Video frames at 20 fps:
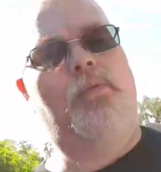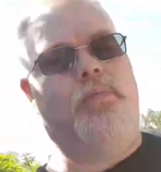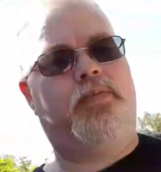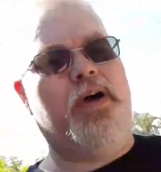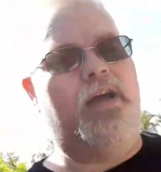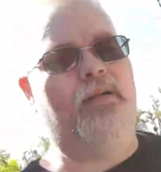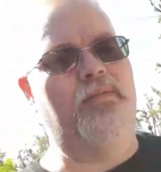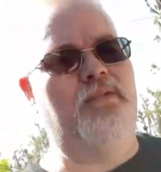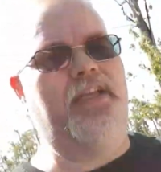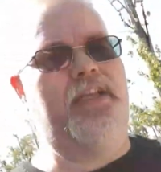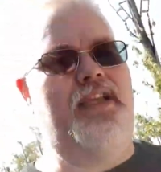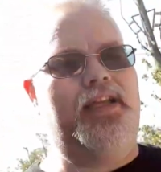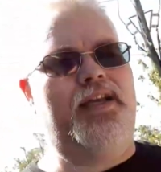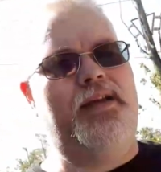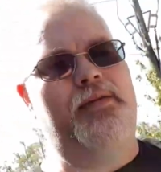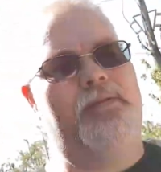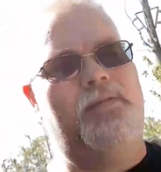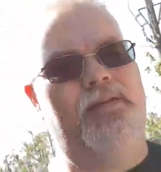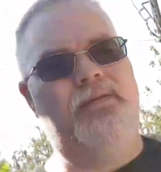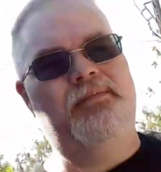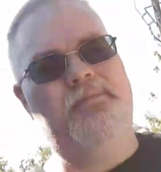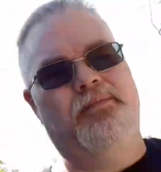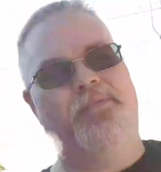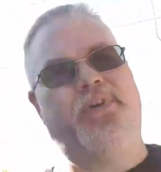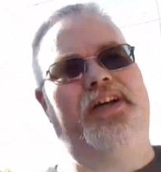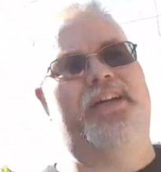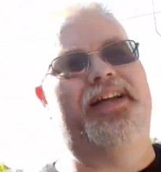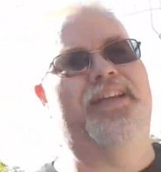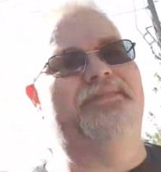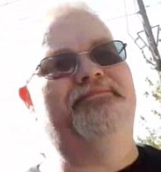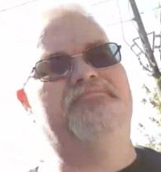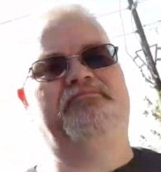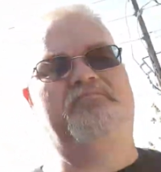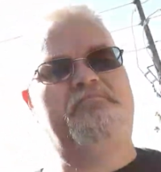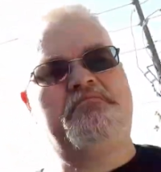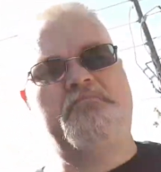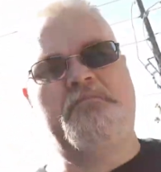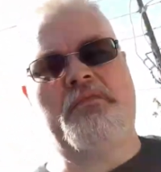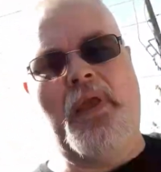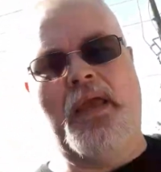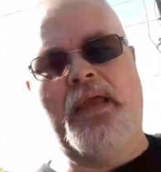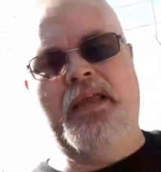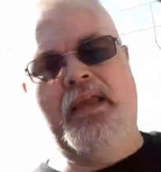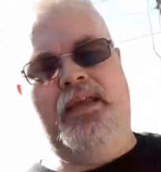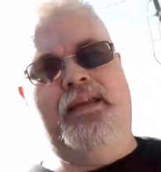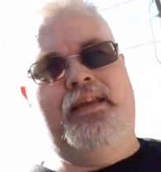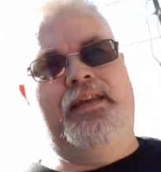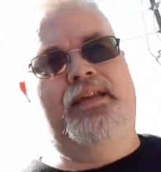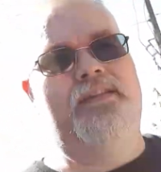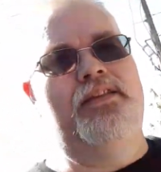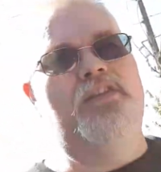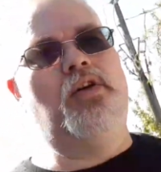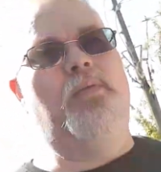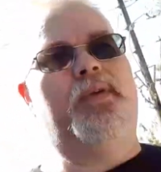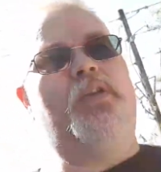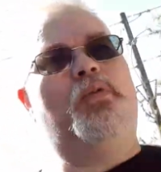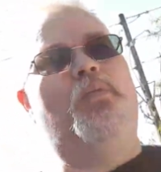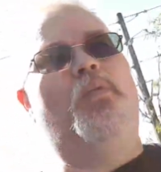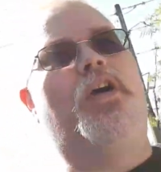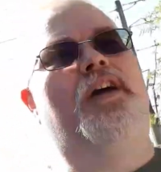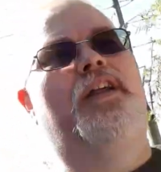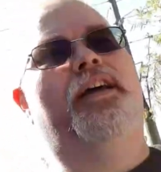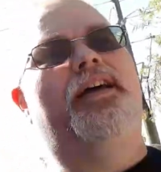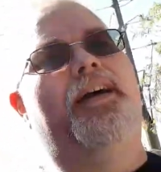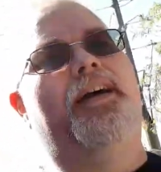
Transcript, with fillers: Republic, but nobody wanted